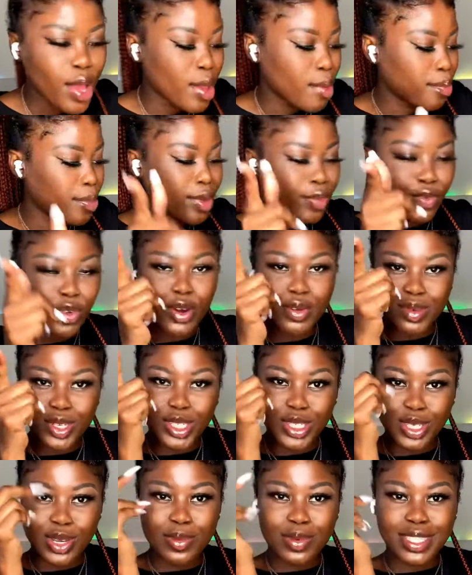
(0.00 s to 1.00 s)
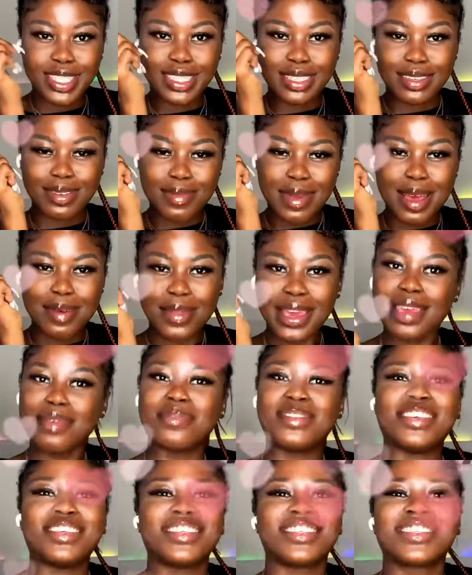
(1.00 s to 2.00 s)
before we show it to my
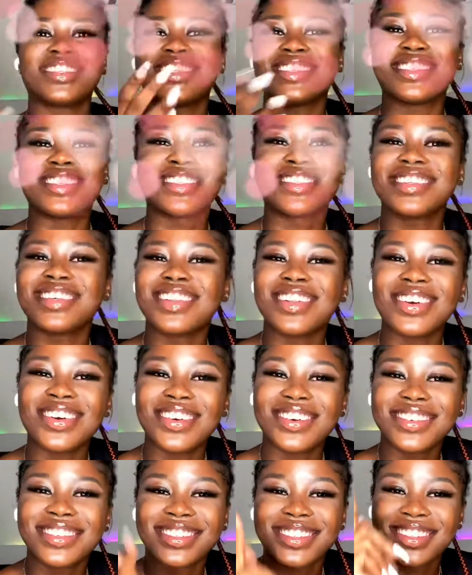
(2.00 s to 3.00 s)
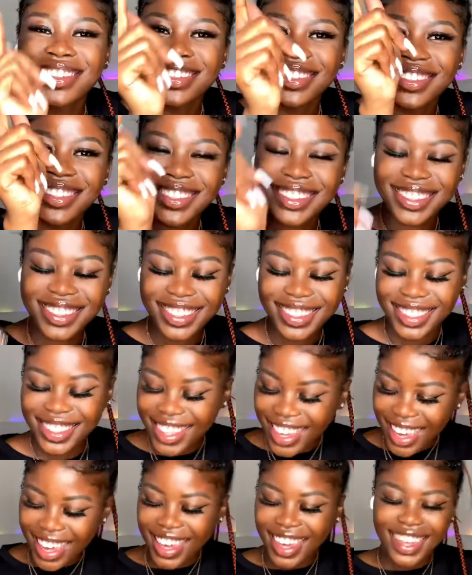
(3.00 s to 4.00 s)
babies, because you know,
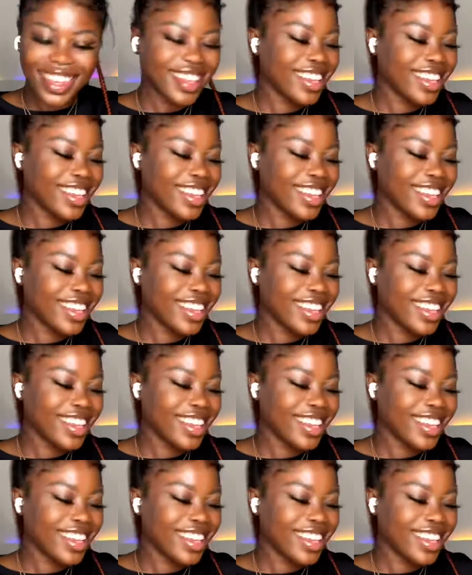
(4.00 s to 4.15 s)
yeah.